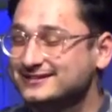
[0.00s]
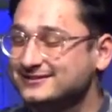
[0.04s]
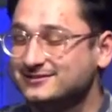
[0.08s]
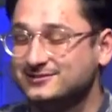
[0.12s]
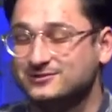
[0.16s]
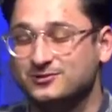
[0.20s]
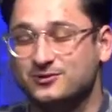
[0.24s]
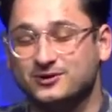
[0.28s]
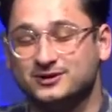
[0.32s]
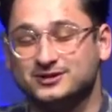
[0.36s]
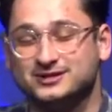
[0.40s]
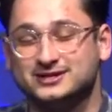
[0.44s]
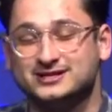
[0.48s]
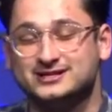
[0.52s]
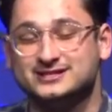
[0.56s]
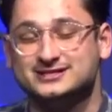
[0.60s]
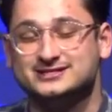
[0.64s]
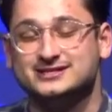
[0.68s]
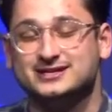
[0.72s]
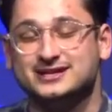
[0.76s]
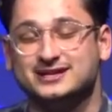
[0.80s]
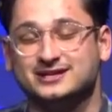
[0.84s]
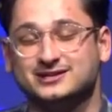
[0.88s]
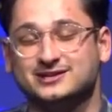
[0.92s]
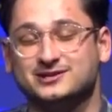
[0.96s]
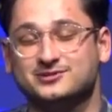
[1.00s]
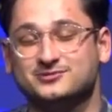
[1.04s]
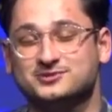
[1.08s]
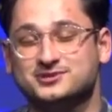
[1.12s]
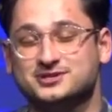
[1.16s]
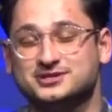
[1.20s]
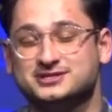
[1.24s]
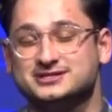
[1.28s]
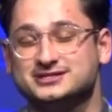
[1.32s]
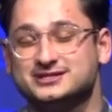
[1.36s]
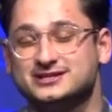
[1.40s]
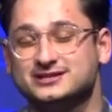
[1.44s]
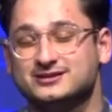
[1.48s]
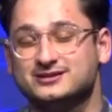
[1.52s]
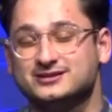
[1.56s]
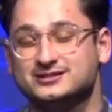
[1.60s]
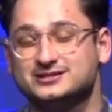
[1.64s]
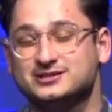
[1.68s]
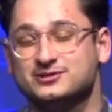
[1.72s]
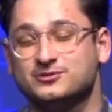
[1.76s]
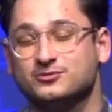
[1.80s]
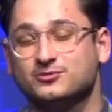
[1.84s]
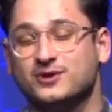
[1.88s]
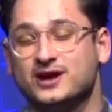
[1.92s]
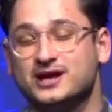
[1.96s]
Lord, continue just to,
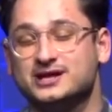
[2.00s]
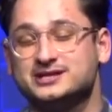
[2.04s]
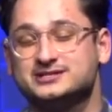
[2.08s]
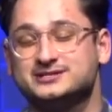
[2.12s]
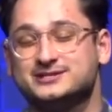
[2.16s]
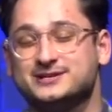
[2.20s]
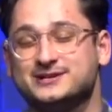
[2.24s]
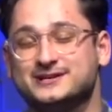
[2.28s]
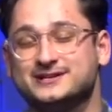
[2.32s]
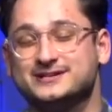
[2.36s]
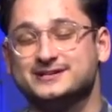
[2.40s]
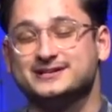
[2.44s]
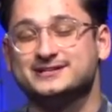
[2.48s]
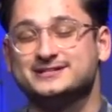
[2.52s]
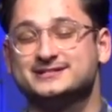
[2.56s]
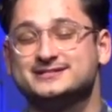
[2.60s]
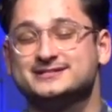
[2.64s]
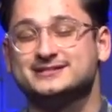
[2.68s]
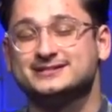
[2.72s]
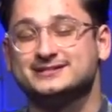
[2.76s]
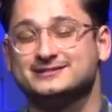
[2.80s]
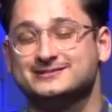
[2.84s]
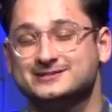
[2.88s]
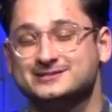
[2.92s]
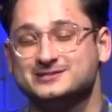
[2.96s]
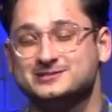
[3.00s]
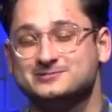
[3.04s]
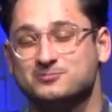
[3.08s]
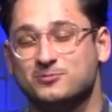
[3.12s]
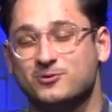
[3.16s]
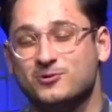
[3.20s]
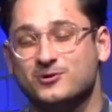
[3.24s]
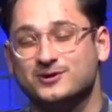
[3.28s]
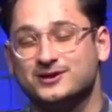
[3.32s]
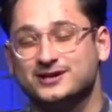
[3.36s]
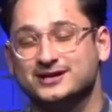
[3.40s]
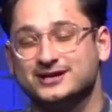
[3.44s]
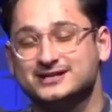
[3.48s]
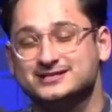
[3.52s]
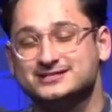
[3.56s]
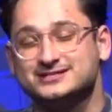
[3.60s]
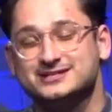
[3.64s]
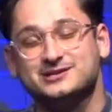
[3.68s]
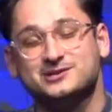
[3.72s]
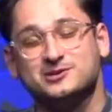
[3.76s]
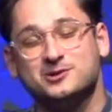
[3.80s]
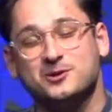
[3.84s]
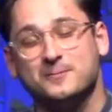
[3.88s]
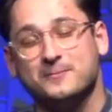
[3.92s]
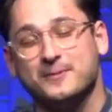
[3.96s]
to rest on us this morning. It's
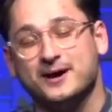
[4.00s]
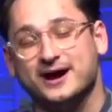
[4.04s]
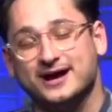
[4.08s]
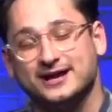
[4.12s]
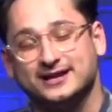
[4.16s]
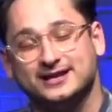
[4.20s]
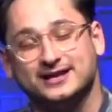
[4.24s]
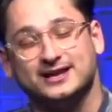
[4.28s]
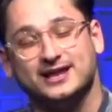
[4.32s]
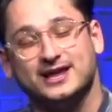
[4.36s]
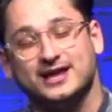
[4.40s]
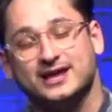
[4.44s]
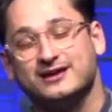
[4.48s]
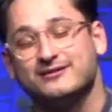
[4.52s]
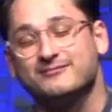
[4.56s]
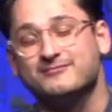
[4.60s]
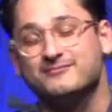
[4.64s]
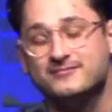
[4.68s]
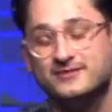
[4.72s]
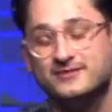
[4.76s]
in your mighty name